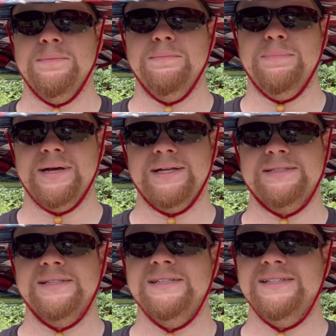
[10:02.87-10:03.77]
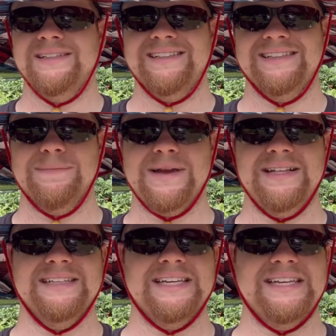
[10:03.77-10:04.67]
but the
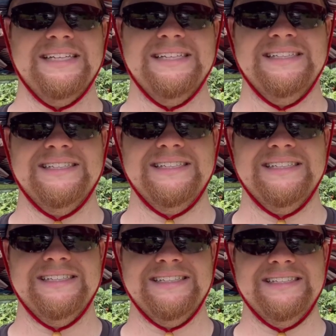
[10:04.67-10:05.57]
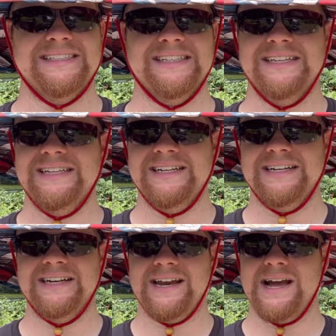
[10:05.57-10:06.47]
main thing
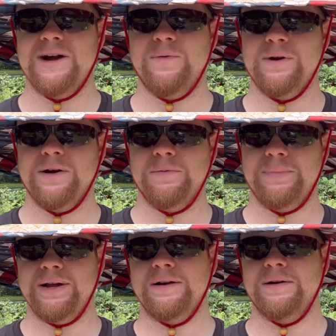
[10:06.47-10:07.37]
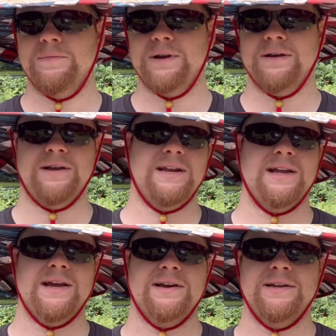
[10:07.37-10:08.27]
is now we are better and we are
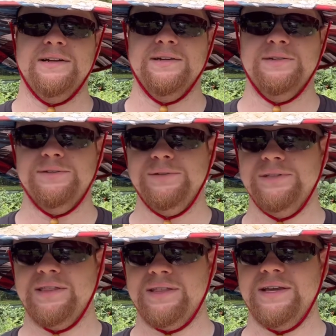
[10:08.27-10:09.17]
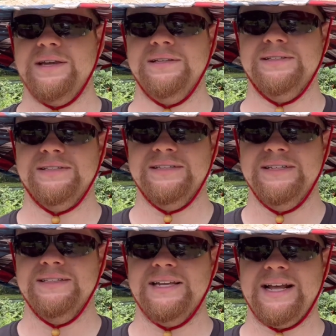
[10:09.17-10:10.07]
getting out here and doing the
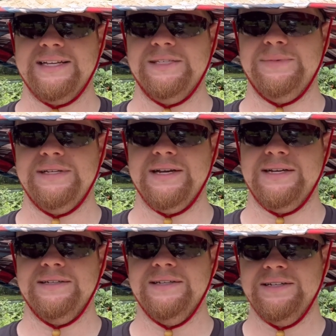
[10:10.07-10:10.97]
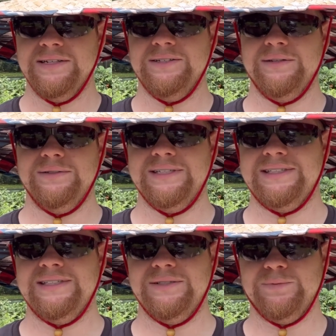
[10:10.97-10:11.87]
things that has to be done. Don't
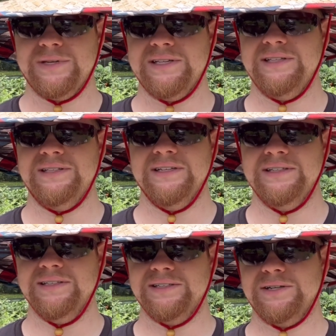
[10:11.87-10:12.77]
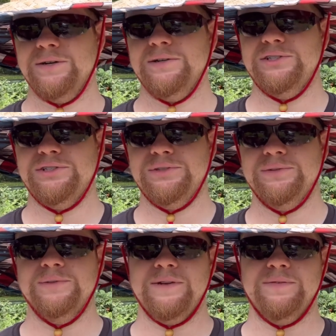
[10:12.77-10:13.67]
let these weeds discourage
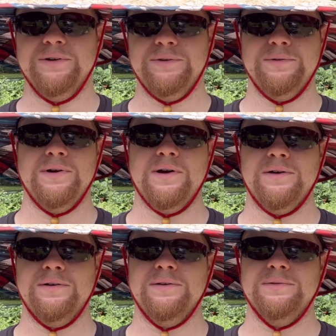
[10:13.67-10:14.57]
you. If you're a new gardener